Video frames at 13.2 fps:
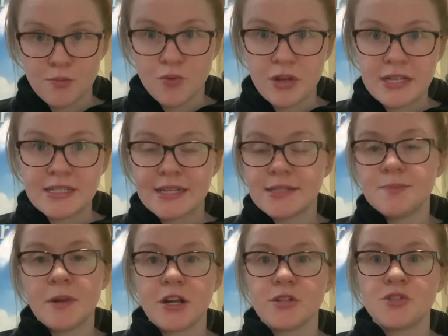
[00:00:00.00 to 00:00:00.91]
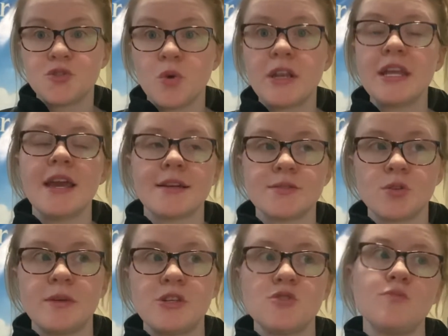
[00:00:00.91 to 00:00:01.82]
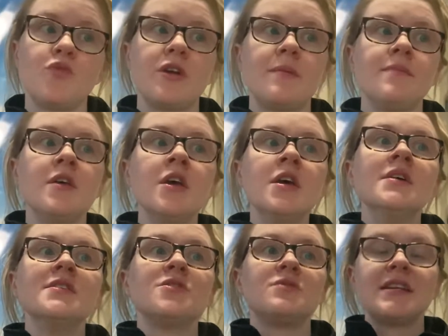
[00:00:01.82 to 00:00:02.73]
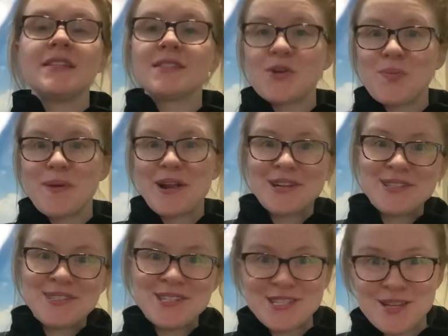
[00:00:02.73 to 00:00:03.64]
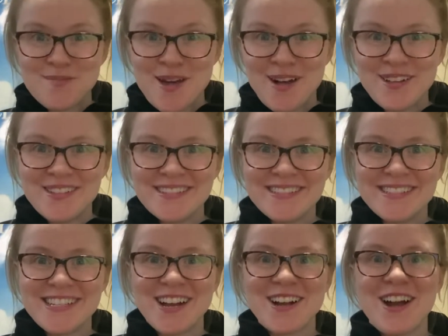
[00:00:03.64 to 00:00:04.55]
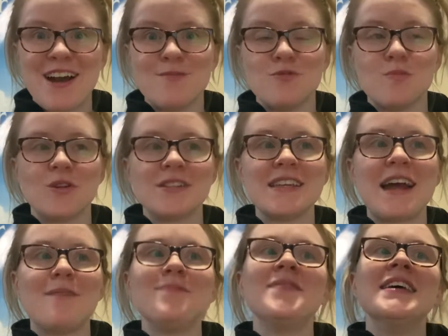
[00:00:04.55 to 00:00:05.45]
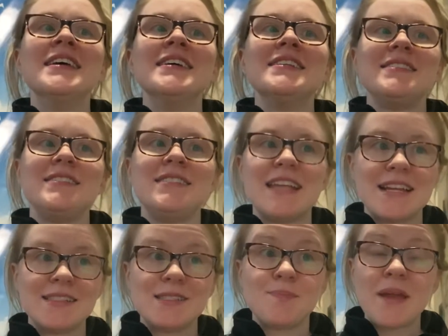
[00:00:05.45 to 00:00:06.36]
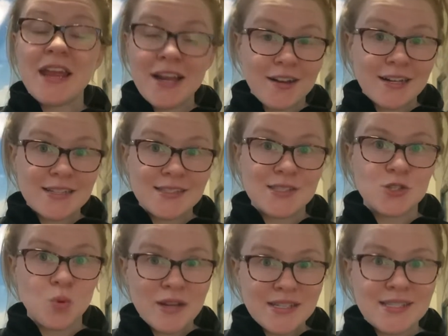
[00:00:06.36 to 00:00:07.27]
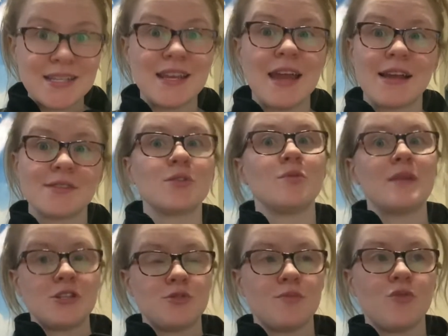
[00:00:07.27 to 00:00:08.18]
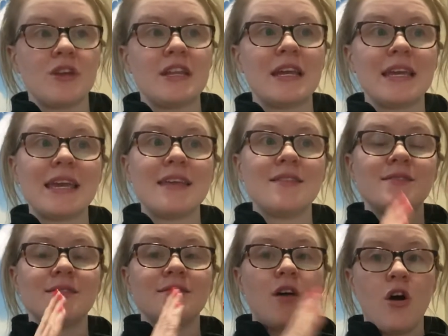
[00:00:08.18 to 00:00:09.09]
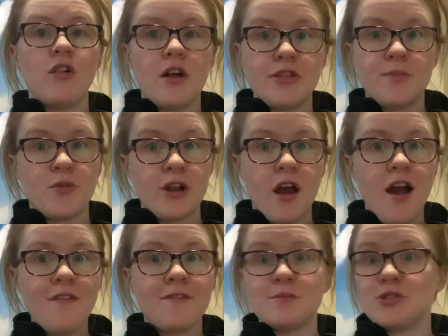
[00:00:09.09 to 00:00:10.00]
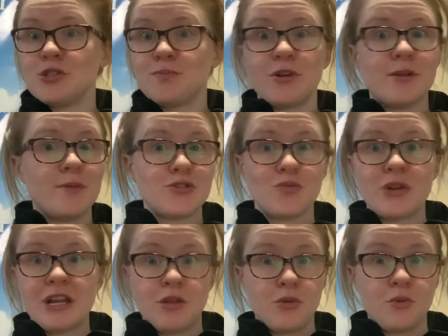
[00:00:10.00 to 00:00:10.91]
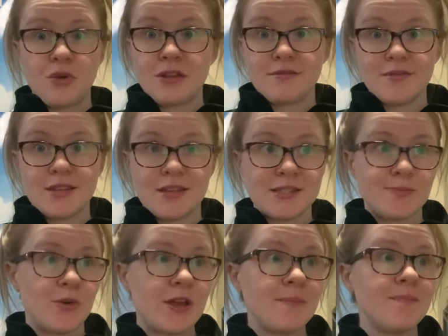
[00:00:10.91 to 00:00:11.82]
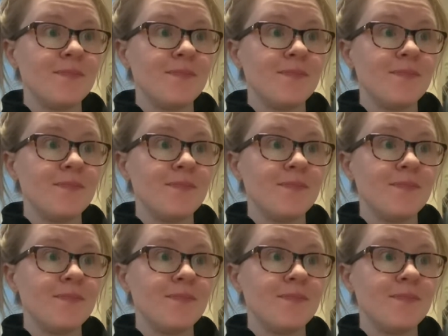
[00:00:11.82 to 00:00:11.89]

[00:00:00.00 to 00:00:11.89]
point. Dance Parents 20, exclamation point. So dancecoparents@gmail.com, one more time. Dance Parents 20, exclamation point. Again, this is all on the print off. I'm just pretty much reading through it at this point.